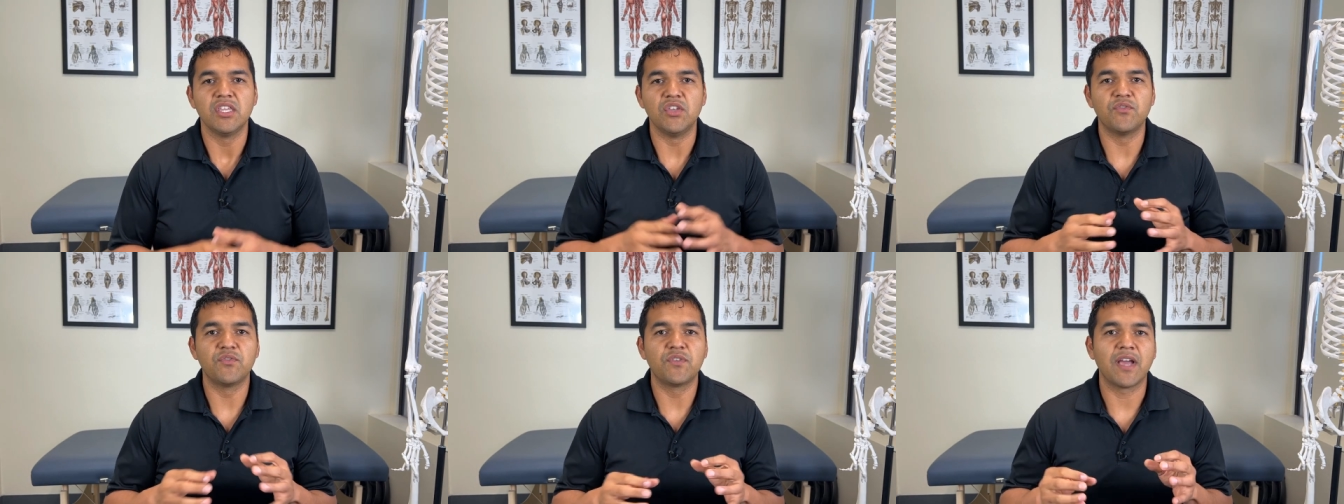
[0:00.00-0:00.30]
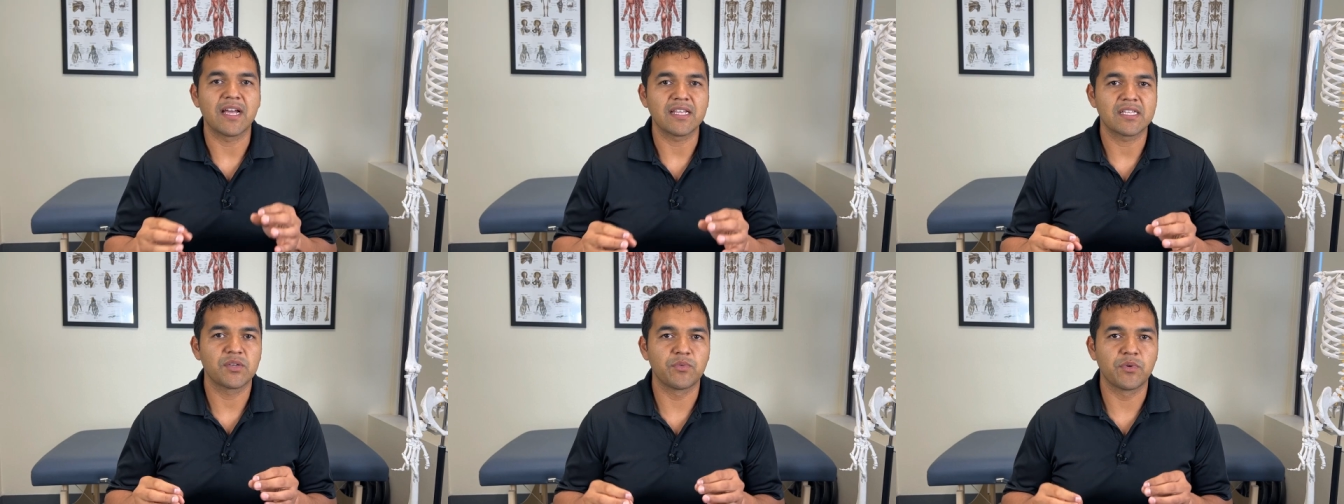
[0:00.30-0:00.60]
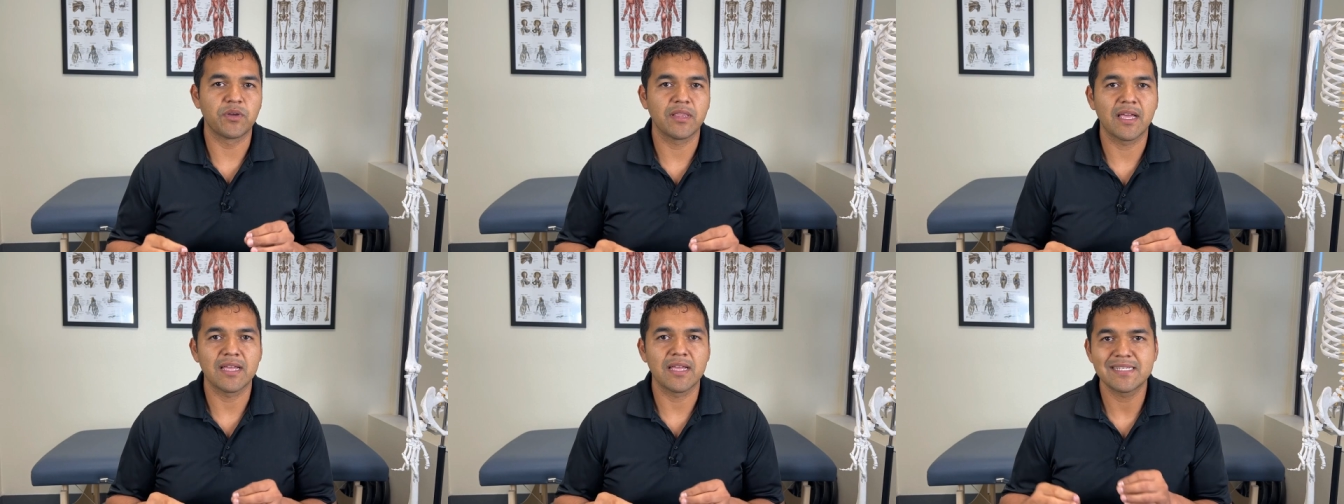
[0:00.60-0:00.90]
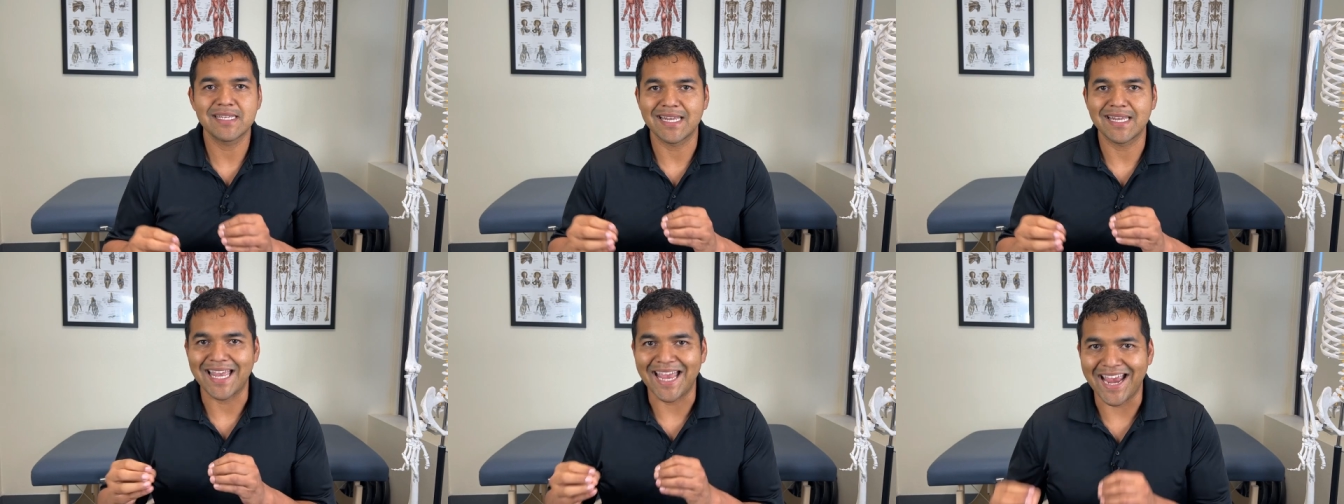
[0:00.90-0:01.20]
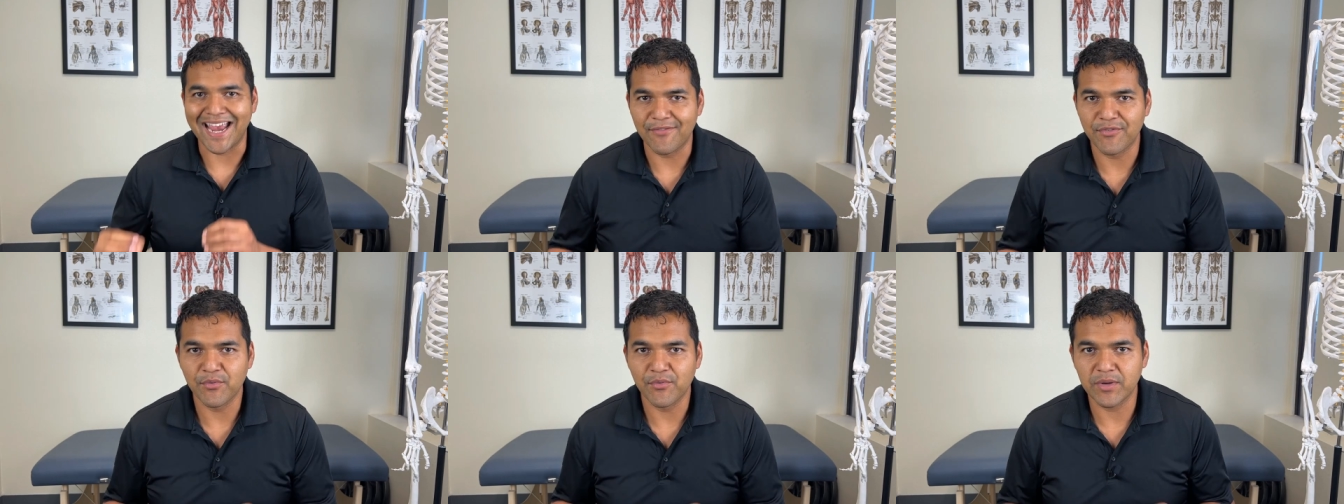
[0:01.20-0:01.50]
You've got to realize
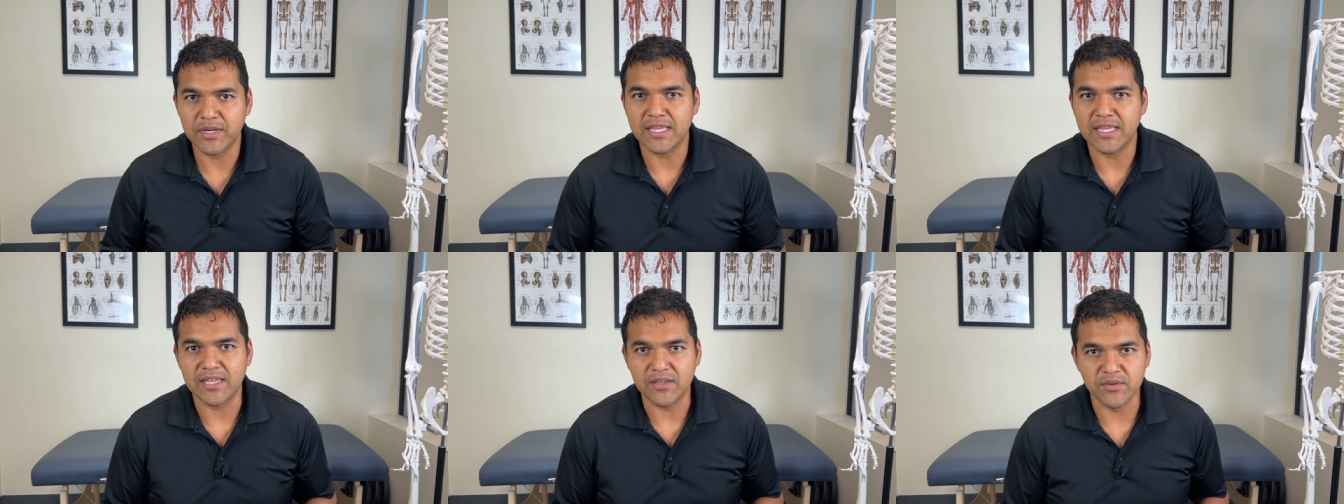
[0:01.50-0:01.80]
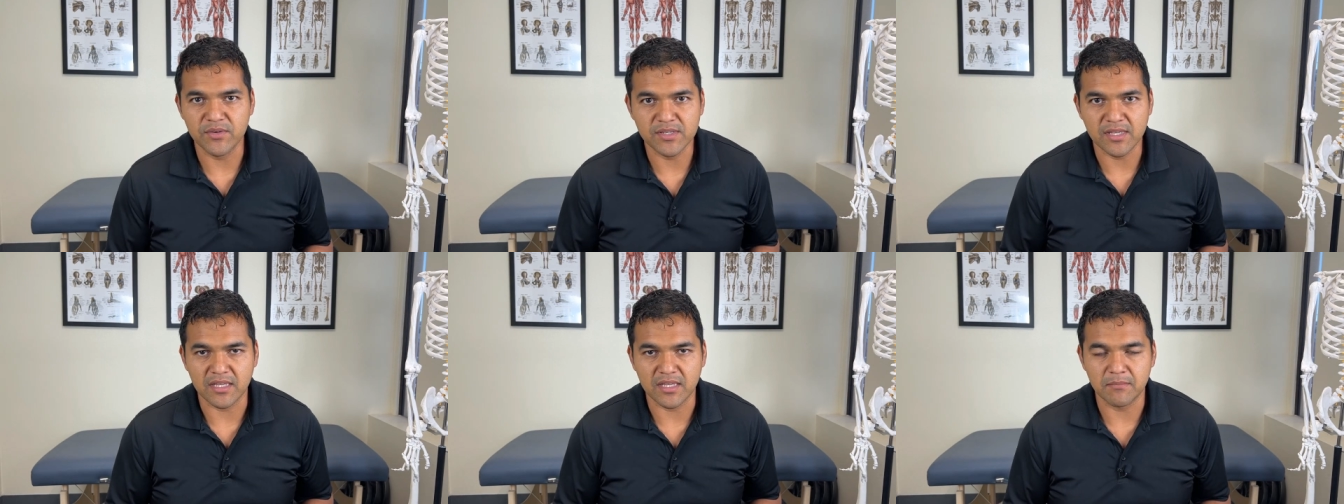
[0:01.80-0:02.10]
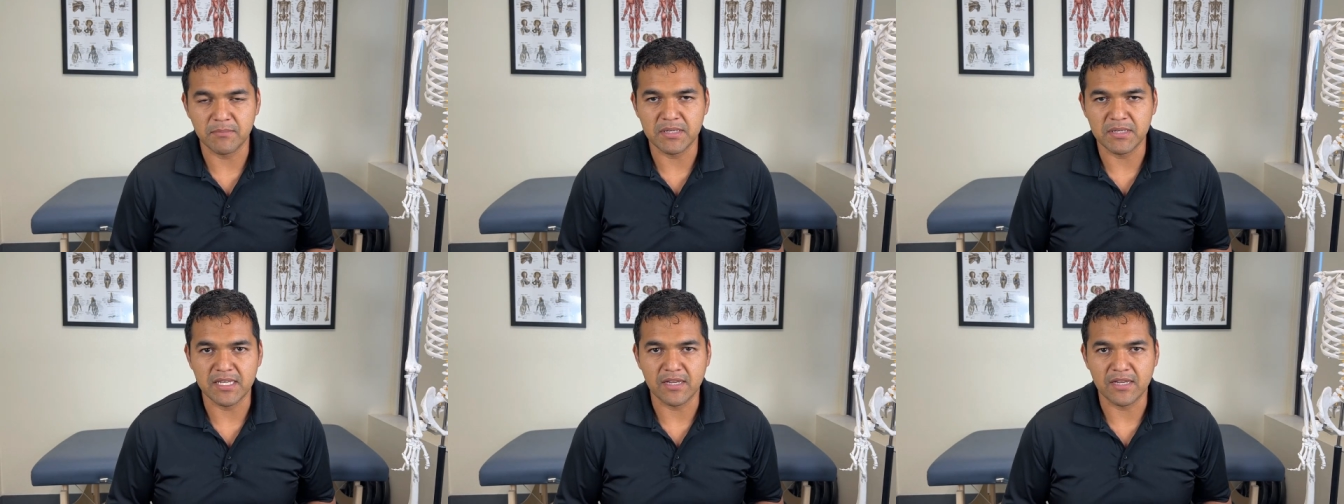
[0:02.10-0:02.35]
that everyone heals a little